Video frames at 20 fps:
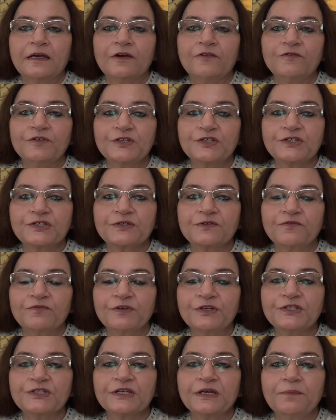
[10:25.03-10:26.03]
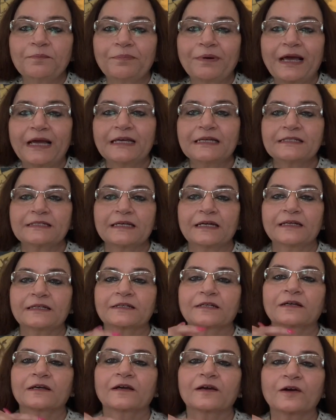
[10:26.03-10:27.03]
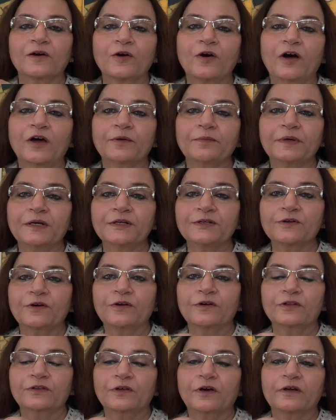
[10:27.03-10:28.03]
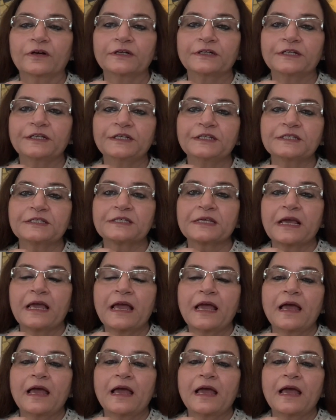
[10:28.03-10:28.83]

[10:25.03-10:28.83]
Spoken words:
which implies that government or authorities